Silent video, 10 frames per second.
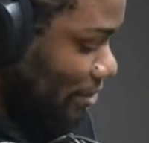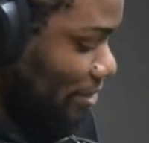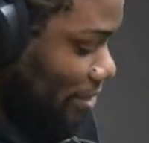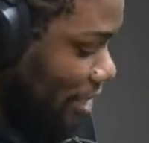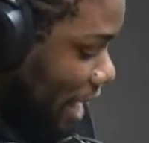I
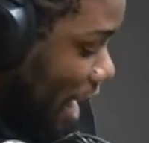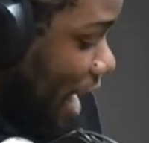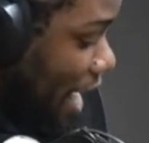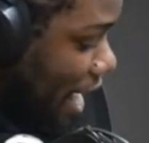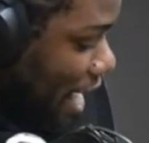don't know.
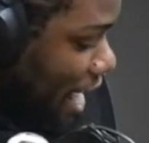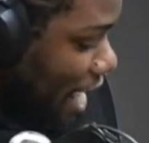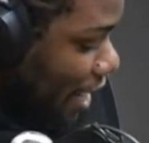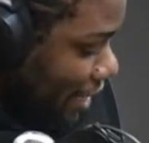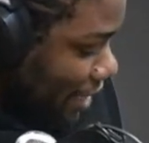Some
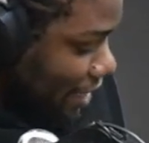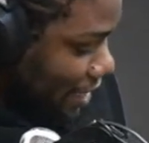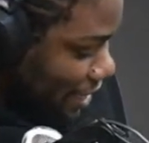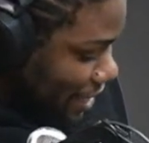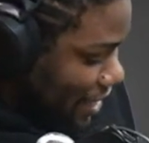people are weird like
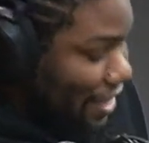that.